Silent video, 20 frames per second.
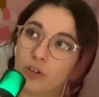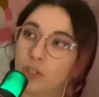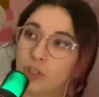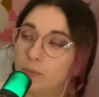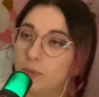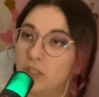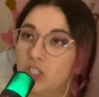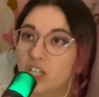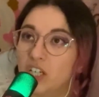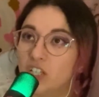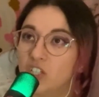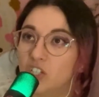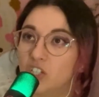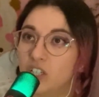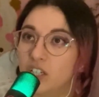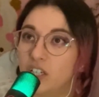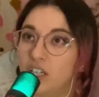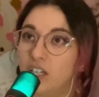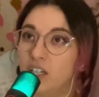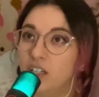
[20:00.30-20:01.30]
could
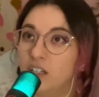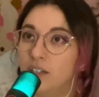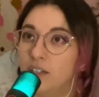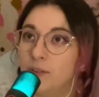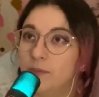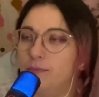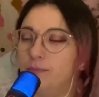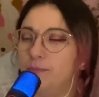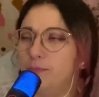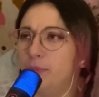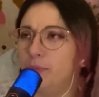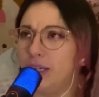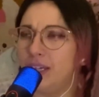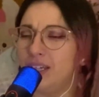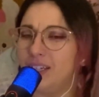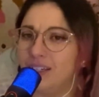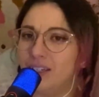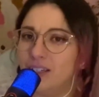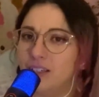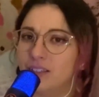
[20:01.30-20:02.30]
potentially
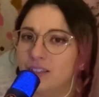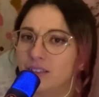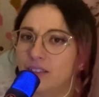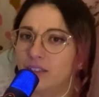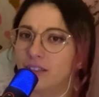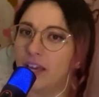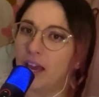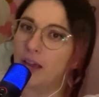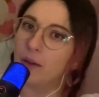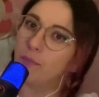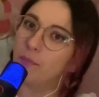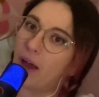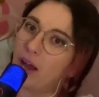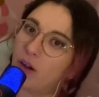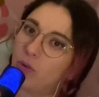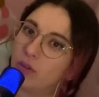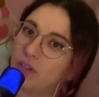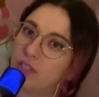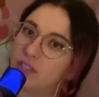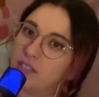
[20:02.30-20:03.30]
be getting
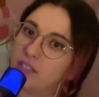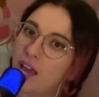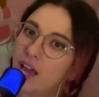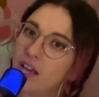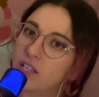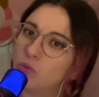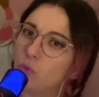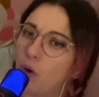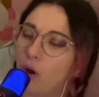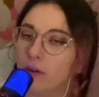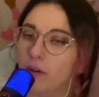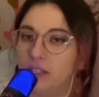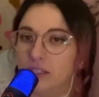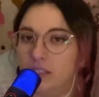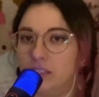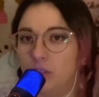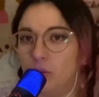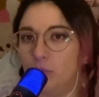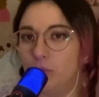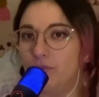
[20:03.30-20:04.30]
back with his ex while he's
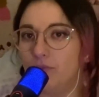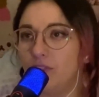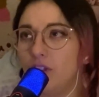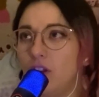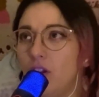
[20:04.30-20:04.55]
still with